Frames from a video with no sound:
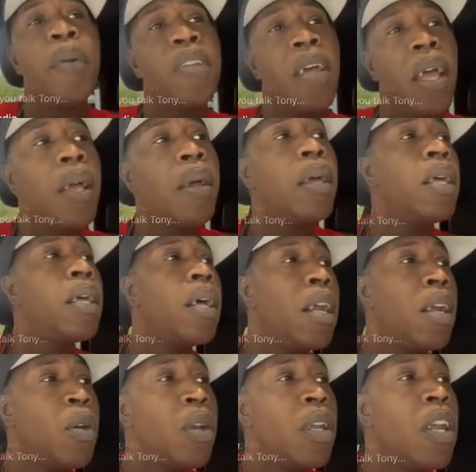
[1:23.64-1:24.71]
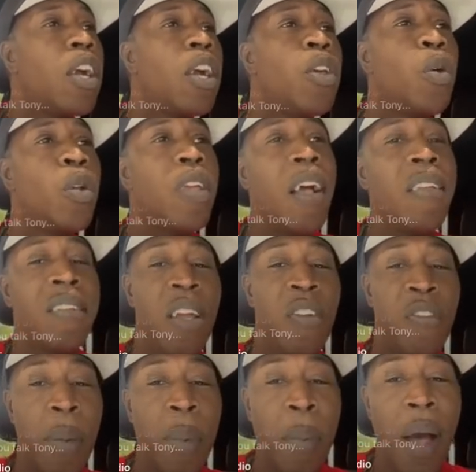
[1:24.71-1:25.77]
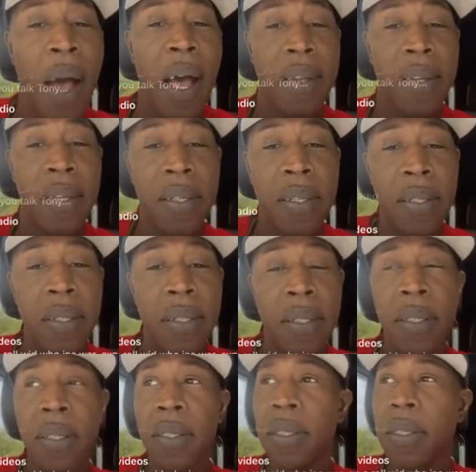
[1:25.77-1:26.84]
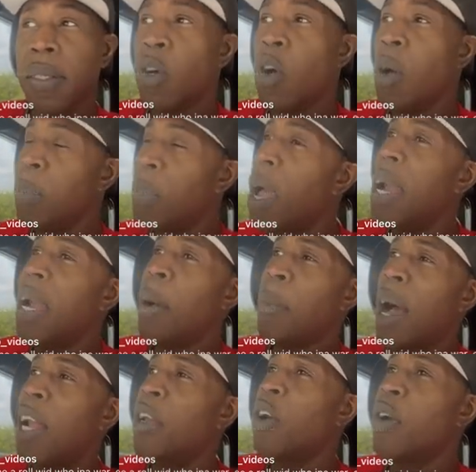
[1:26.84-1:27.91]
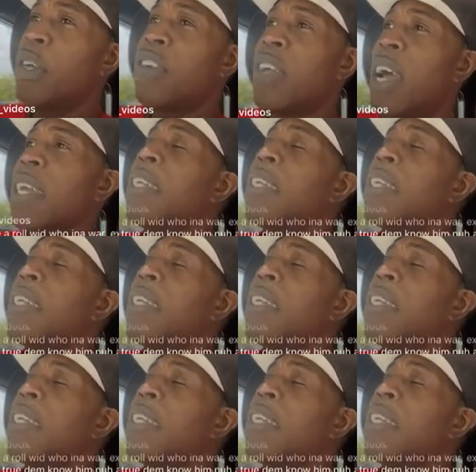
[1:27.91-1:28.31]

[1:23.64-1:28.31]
I me say, look at you to sing from him heart. You know, I'm kind of malnourished